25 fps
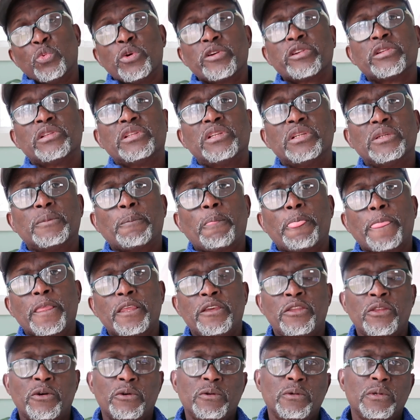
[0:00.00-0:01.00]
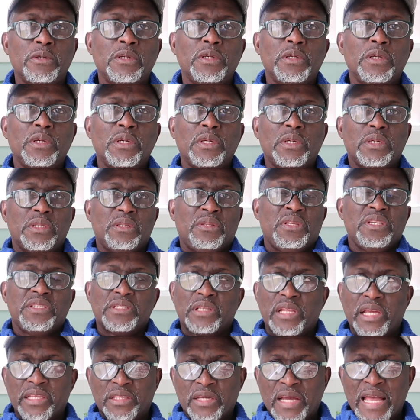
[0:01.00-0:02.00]
world. You know, these
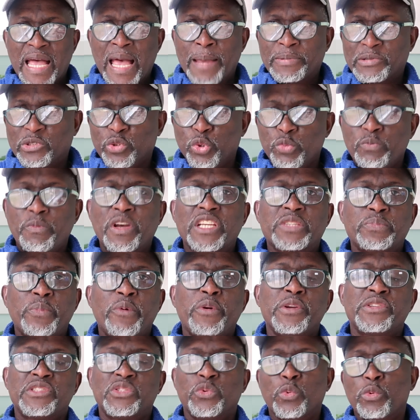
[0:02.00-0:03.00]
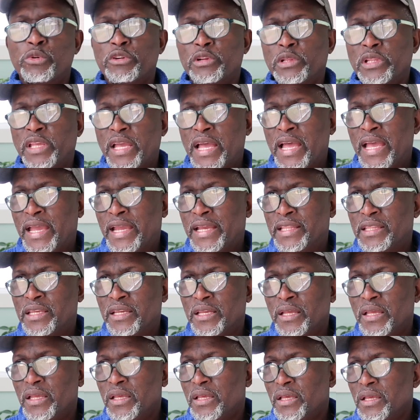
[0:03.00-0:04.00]
are like the absolute best birds in the world, and
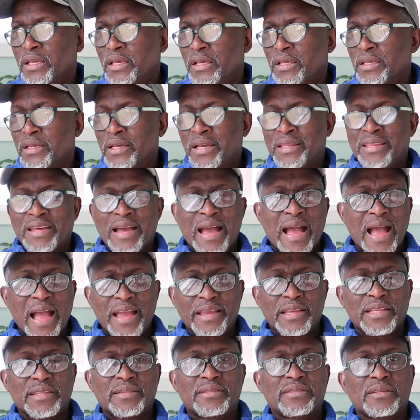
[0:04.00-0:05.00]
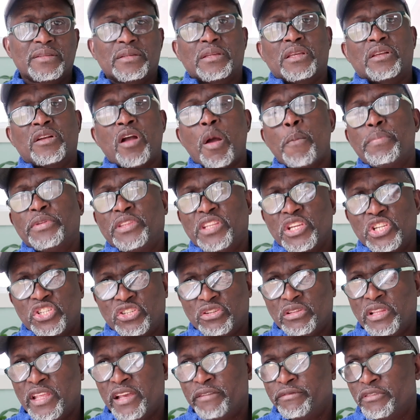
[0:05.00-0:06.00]
at the highest
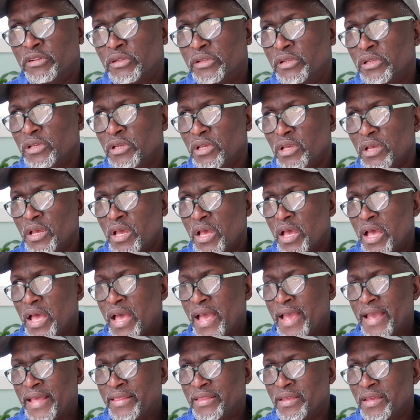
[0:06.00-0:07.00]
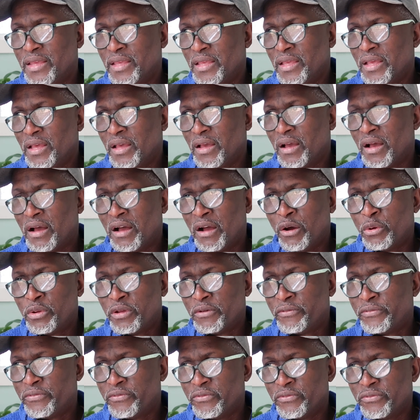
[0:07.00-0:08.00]
competition level. And out
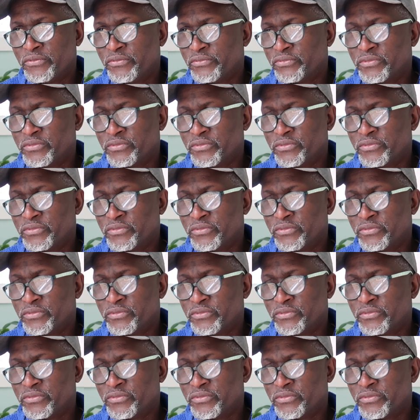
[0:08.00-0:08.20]
of